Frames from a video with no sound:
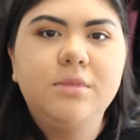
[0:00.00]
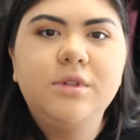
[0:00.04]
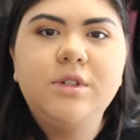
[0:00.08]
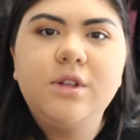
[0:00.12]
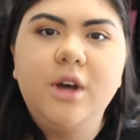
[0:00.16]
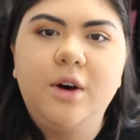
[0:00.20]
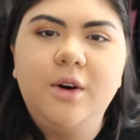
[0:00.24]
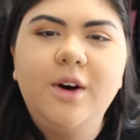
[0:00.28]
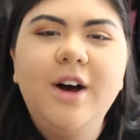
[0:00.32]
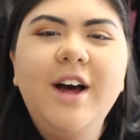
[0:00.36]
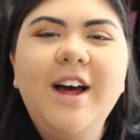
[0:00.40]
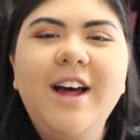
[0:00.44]

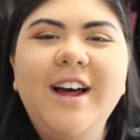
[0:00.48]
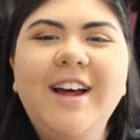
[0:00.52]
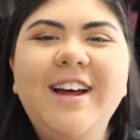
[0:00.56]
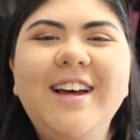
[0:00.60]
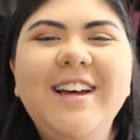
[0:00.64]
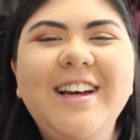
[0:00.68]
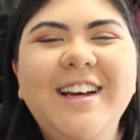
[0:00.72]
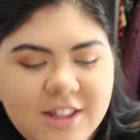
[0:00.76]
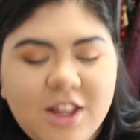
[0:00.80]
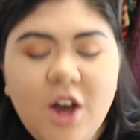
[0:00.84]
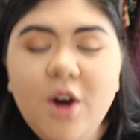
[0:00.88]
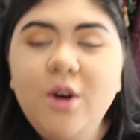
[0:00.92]
So
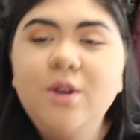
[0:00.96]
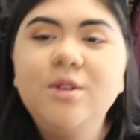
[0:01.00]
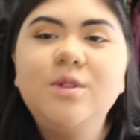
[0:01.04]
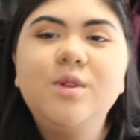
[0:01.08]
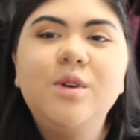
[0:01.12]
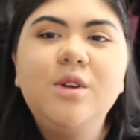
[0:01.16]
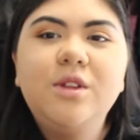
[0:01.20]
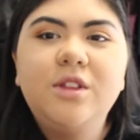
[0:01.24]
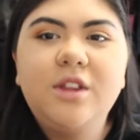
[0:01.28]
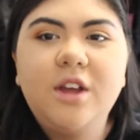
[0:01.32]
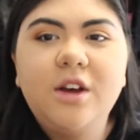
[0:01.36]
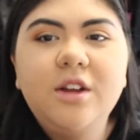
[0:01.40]

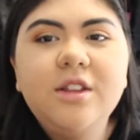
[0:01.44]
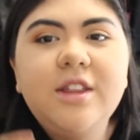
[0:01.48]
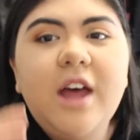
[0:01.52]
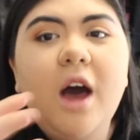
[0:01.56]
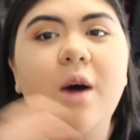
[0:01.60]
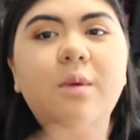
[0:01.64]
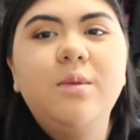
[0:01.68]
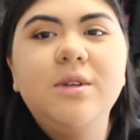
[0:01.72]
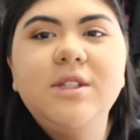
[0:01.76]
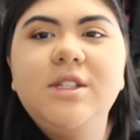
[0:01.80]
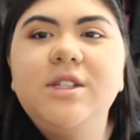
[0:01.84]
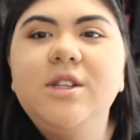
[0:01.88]

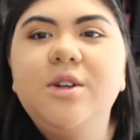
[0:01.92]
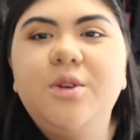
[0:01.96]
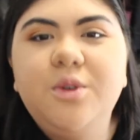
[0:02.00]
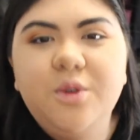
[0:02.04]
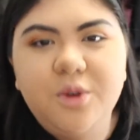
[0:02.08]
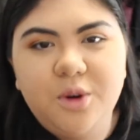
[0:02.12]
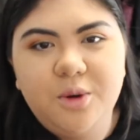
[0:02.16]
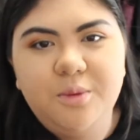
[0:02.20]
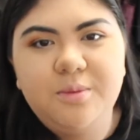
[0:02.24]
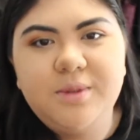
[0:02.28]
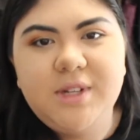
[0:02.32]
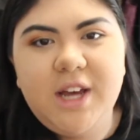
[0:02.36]
that was the
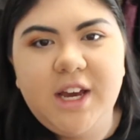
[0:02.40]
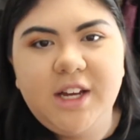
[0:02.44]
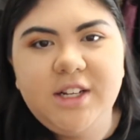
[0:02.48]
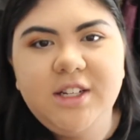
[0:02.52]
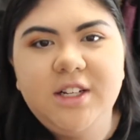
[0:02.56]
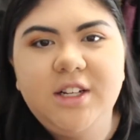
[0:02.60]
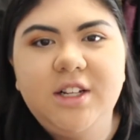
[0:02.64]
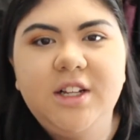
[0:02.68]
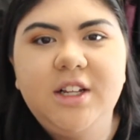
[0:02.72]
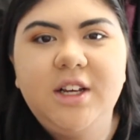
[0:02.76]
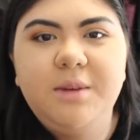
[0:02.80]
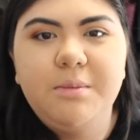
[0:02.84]
group
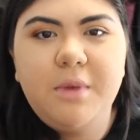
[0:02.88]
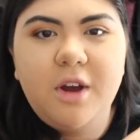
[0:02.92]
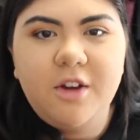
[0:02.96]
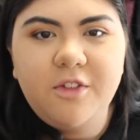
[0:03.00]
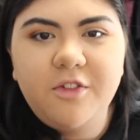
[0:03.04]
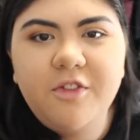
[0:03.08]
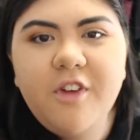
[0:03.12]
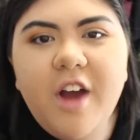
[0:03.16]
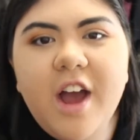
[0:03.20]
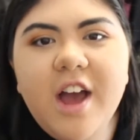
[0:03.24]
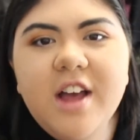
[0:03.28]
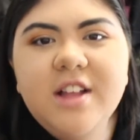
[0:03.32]
technically: my
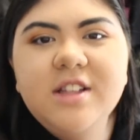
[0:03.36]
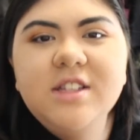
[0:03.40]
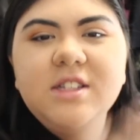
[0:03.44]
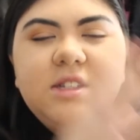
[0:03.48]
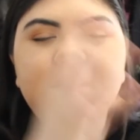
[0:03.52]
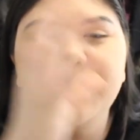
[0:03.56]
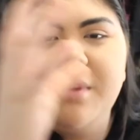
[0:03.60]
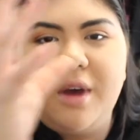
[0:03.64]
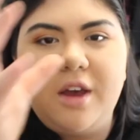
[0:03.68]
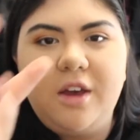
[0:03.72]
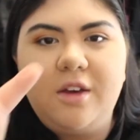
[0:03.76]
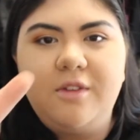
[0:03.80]

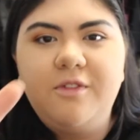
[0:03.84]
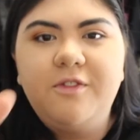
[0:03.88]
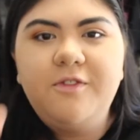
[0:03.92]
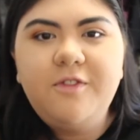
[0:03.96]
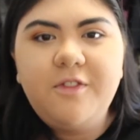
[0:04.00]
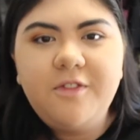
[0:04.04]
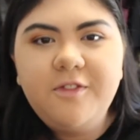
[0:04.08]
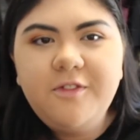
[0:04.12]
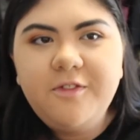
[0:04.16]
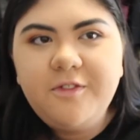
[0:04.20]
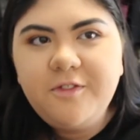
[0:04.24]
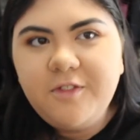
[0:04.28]
friends, my
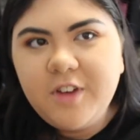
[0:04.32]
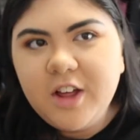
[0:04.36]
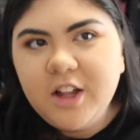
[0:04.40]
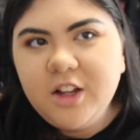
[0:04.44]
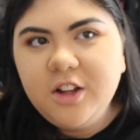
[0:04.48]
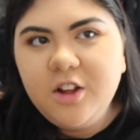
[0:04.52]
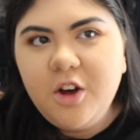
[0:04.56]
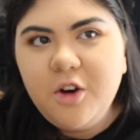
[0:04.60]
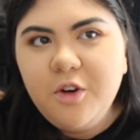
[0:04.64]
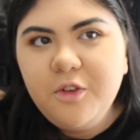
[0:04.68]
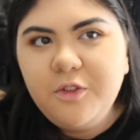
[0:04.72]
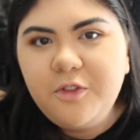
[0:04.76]

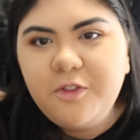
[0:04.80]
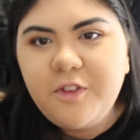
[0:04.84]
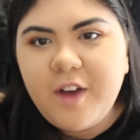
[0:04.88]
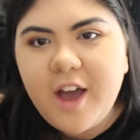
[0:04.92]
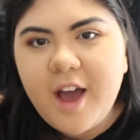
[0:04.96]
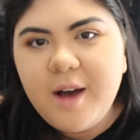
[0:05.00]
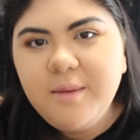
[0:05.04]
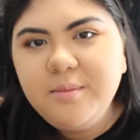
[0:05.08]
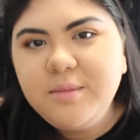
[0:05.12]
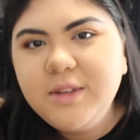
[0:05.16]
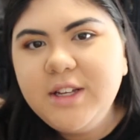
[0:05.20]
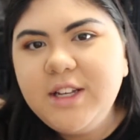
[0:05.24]
Philo
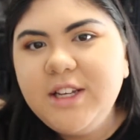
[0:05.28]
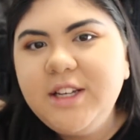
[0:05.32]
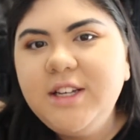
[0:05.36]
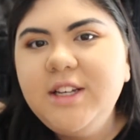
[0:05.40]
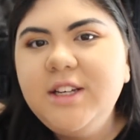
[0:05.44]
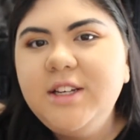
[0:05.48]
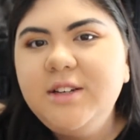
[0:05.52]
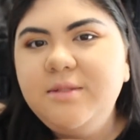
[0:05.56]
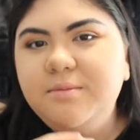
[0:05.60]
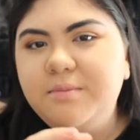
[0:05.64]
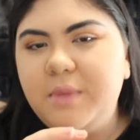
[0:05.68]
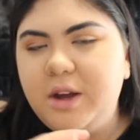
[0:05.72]

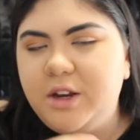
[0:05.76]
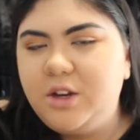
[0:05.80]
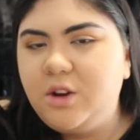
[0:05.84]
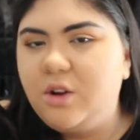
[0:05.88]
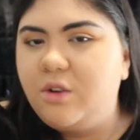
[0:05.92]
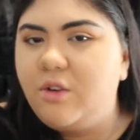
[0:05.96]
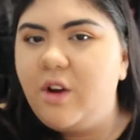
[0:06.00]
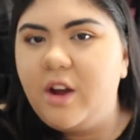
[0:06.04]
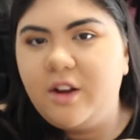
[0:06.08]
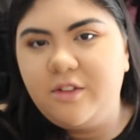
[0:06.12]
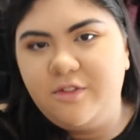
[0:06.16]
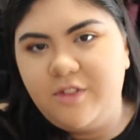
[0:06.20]
family, my
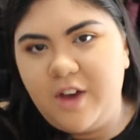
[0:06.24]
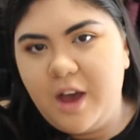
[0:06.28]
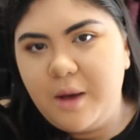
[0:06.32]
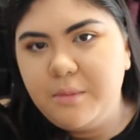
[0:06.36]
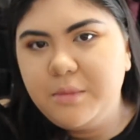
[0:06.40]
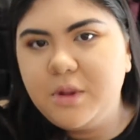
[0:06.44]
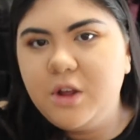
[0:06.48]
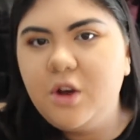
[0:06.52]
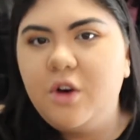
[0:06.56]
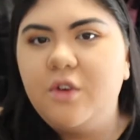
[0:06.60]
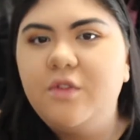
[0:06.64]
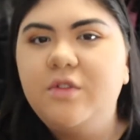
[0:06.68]
direct
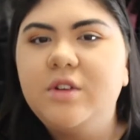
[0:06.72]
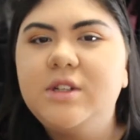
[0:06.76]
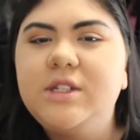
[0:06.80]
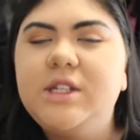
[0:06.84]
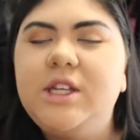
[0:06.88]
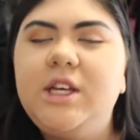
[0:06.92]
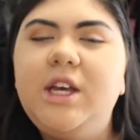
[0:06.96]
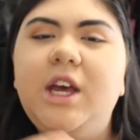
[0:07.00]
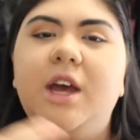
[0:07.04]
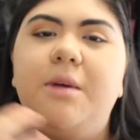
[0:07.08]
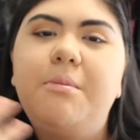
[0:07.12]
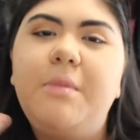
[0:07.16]
family
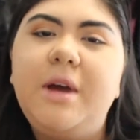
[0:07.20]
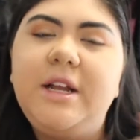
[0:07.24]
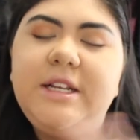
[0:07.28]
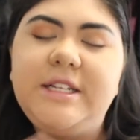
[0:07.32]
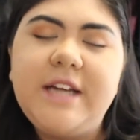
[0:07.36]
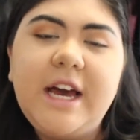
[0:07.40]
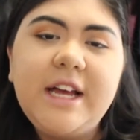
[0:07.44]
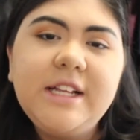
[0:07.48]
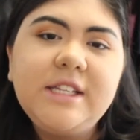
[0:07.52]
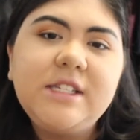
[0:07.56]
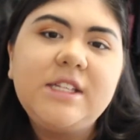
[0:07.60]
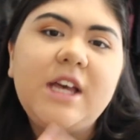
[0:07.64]
obviously, and my
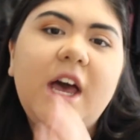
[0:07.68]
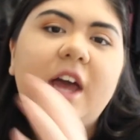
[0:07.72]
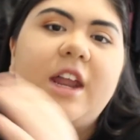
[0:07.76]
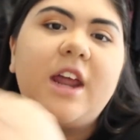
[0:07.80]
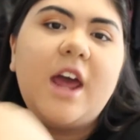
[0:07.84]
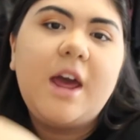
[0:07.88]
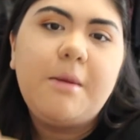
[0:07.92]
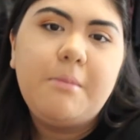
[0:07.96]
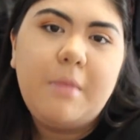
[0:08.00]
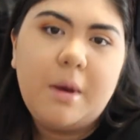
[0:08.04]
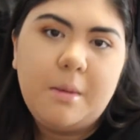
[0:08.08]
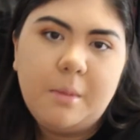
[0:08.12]
dad's side,
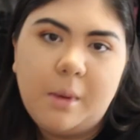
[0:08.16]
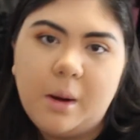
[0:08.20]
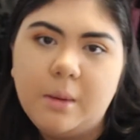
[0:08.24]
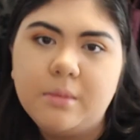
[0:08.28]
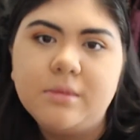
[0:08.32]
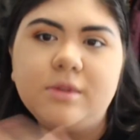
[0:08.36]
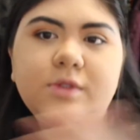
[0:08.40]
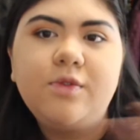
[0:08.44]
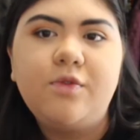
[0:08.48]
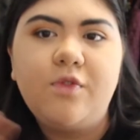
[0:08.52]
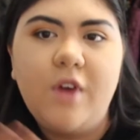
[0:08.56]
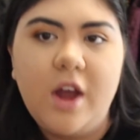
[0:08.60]
and my
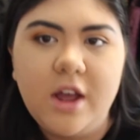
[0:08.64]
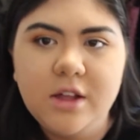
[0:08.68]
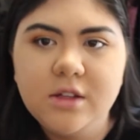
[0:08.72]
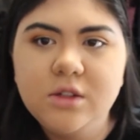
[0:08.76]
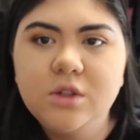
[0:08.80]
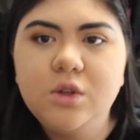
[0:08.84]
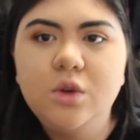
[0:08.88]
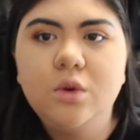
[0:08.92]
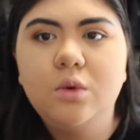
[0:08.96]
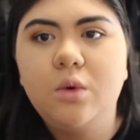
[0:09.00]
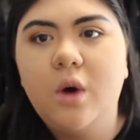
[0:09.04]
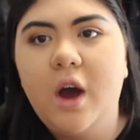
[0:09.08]
mom's
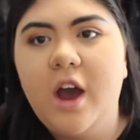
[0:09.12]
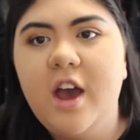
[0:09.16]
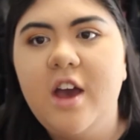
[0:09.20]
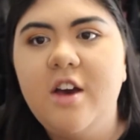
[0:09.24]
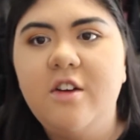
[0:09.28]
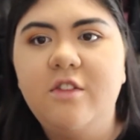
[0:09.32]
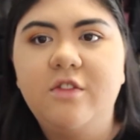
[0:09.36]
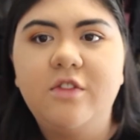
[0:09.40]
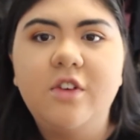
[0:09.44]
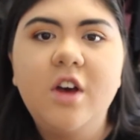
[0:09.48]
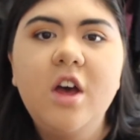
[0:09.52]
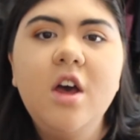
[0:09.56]
friends who I
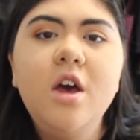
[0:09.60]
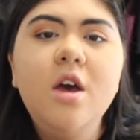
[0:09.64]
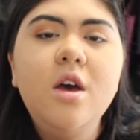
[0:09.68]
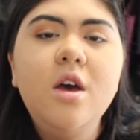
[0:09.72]
have